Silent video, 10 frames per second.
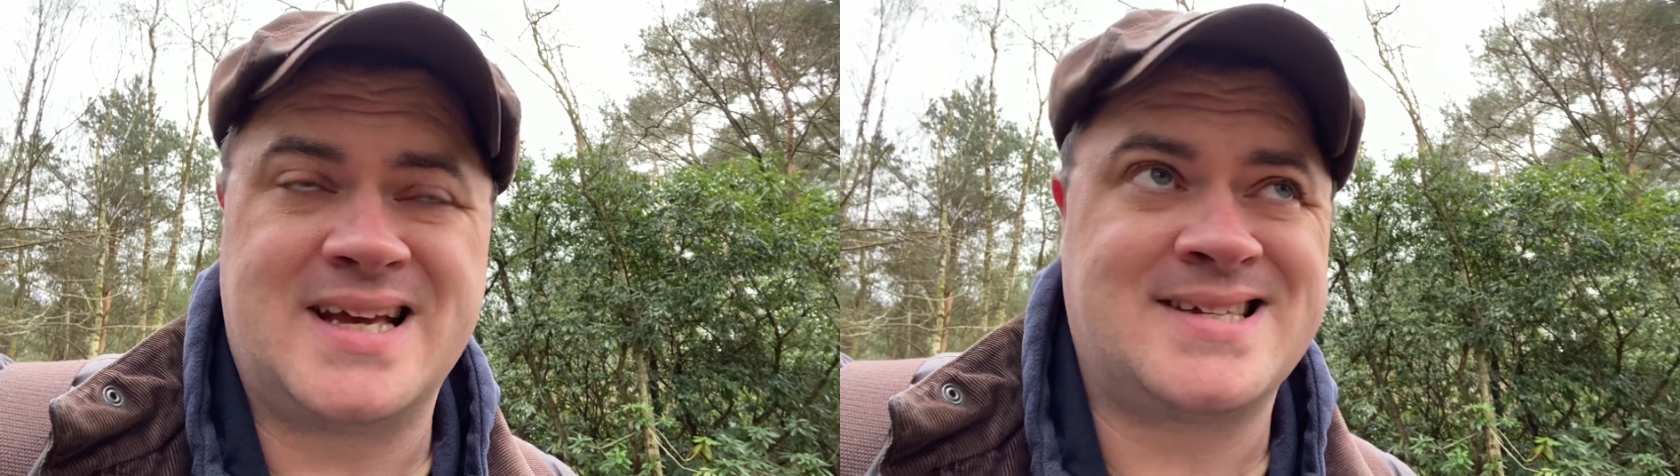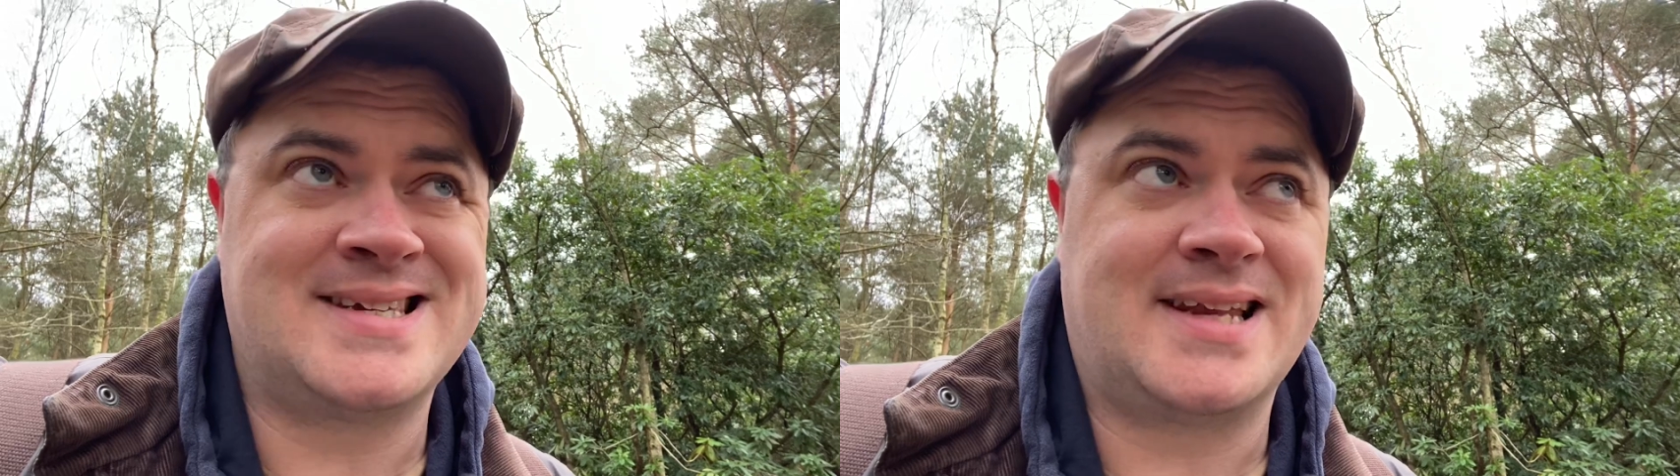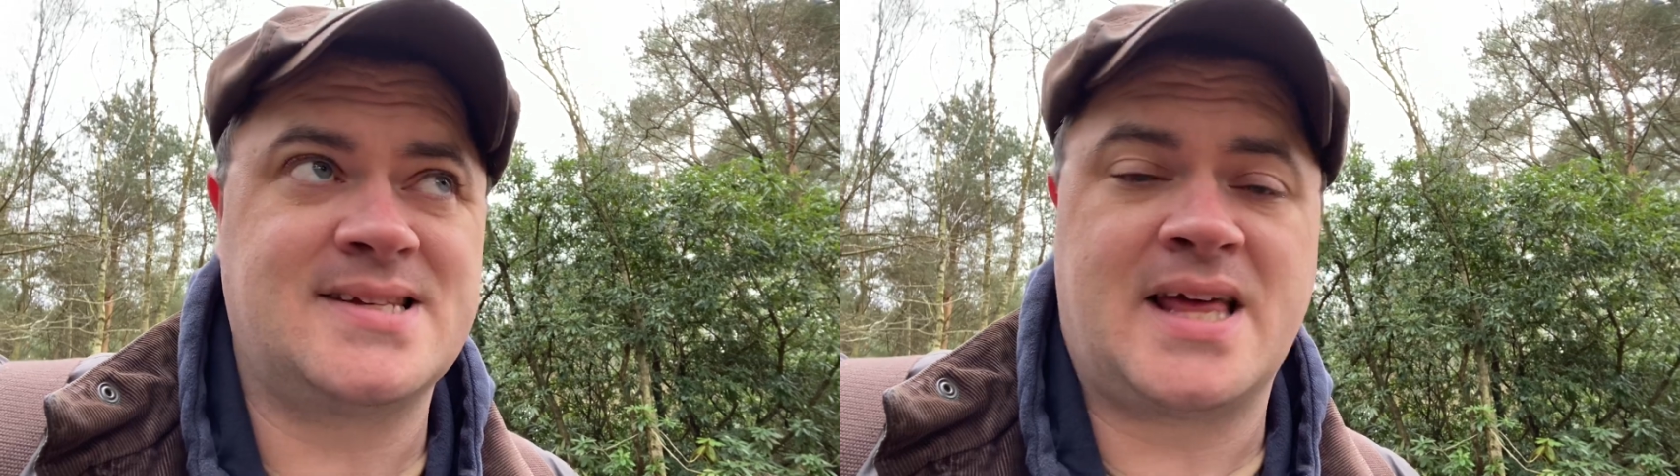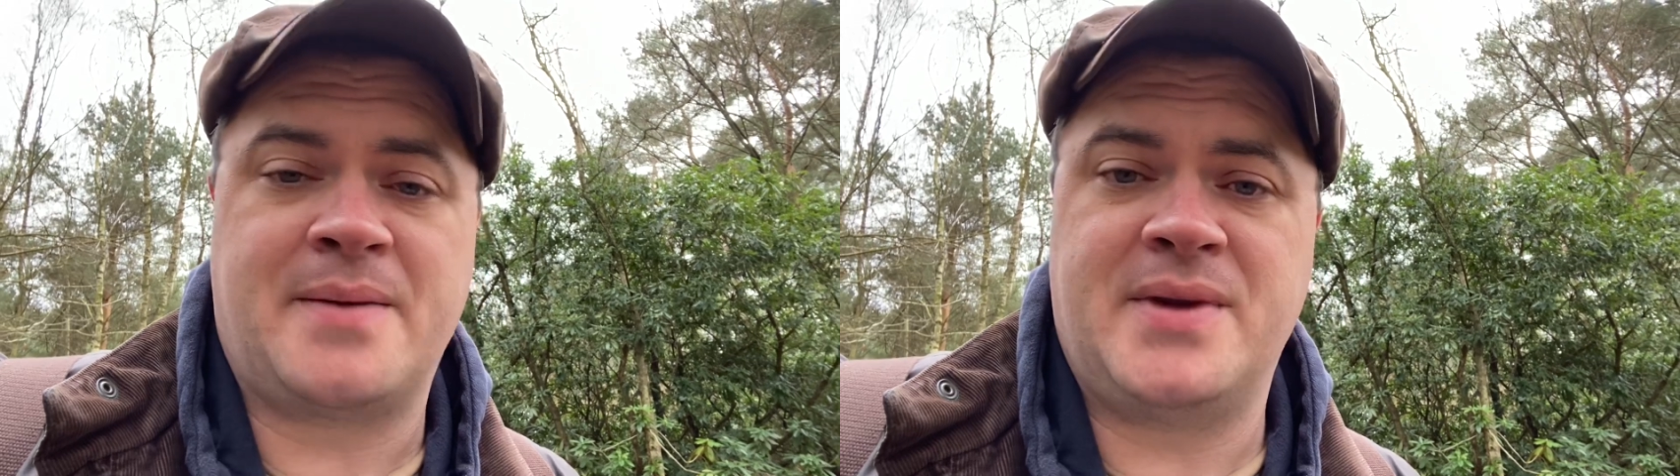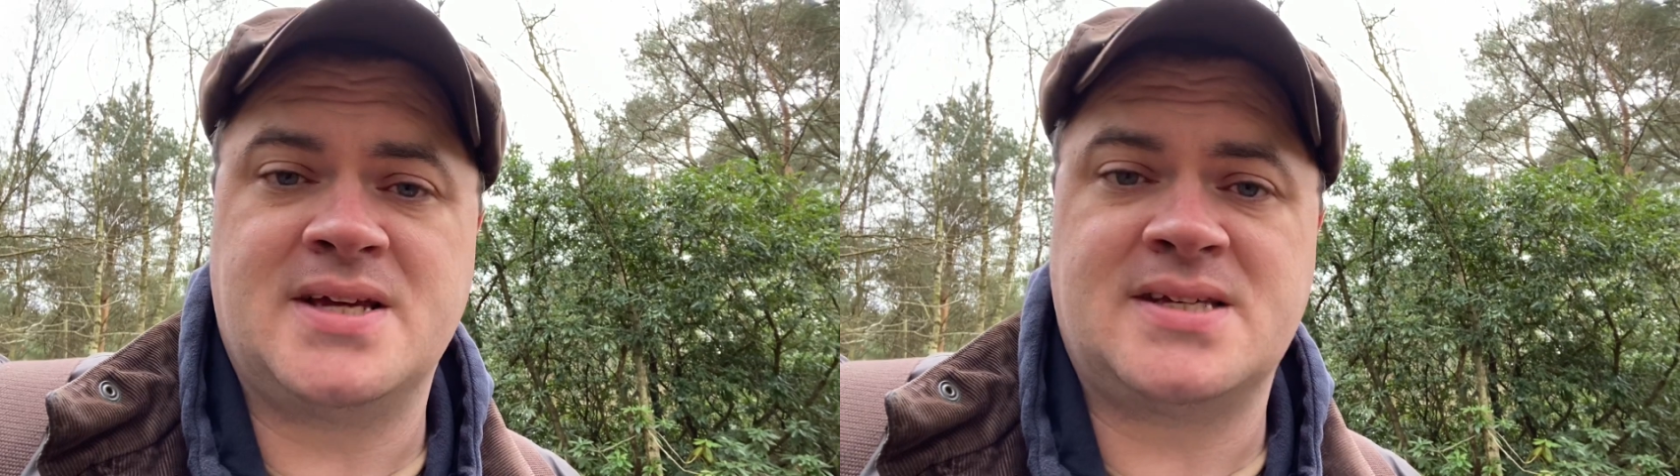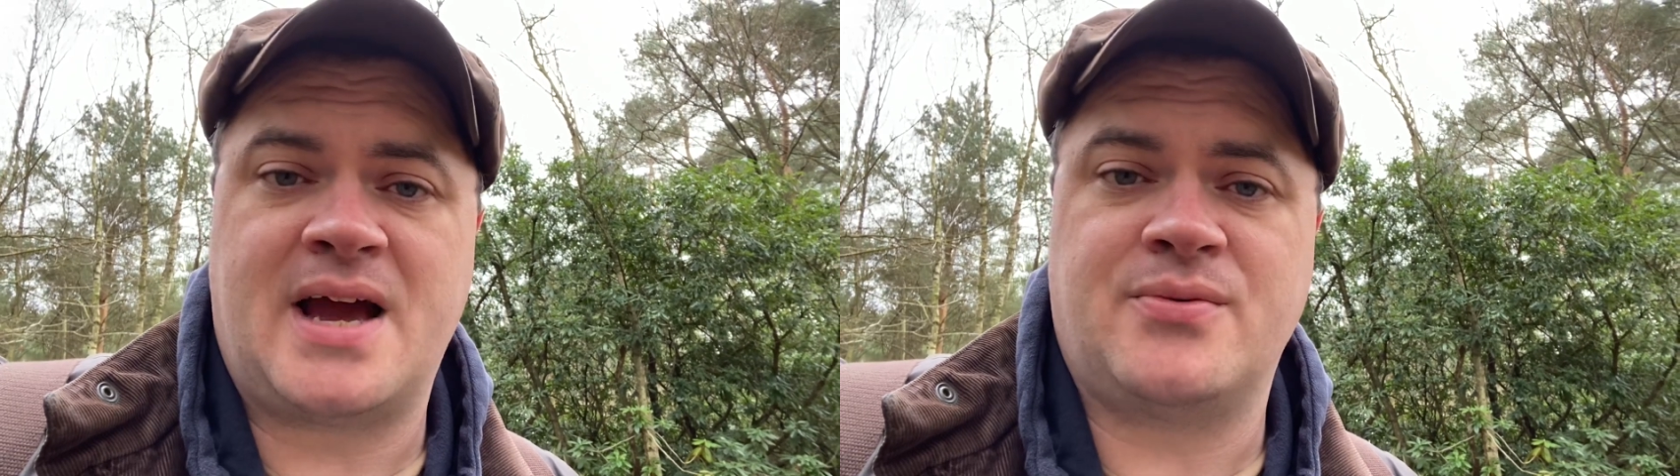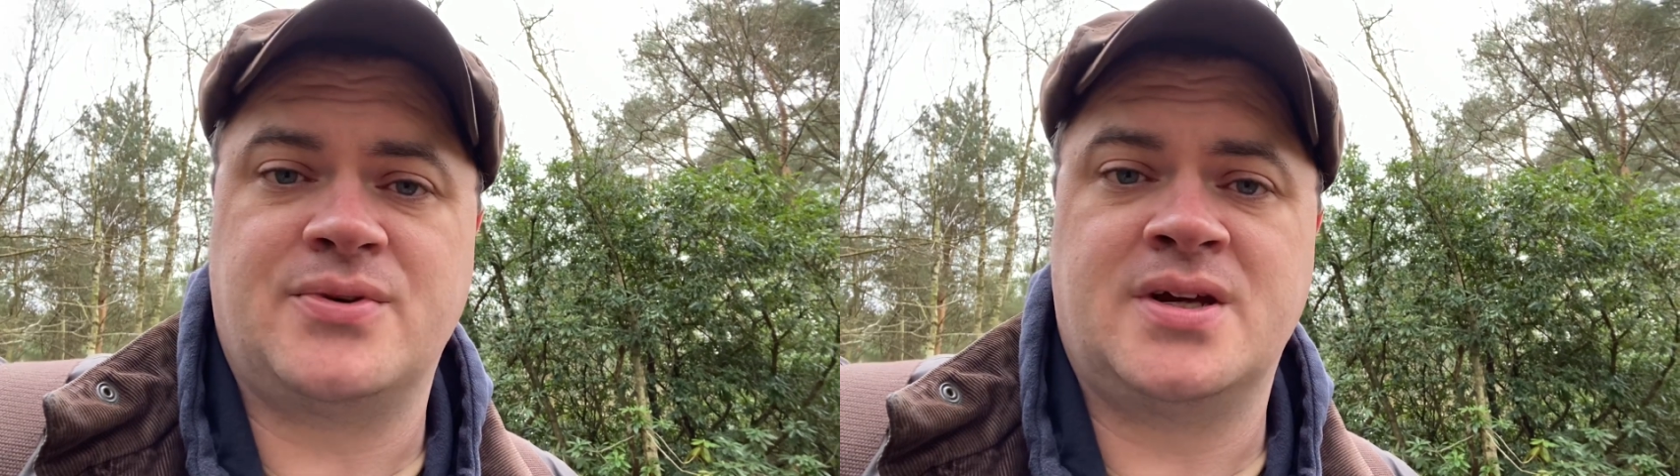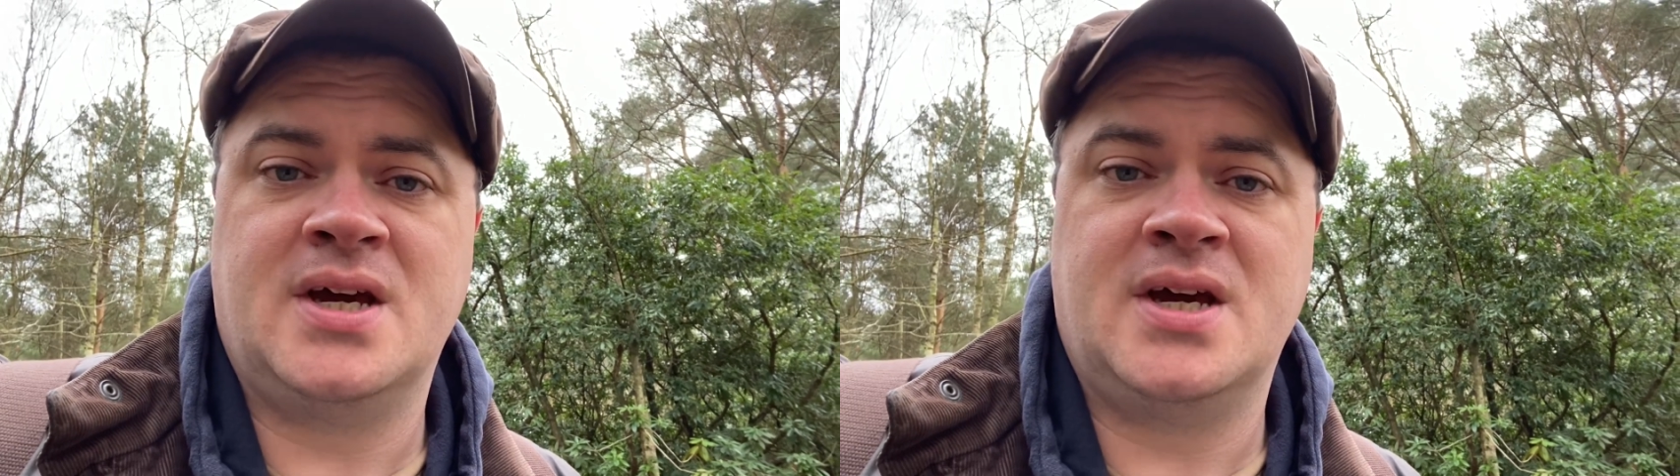as sad as that may sound.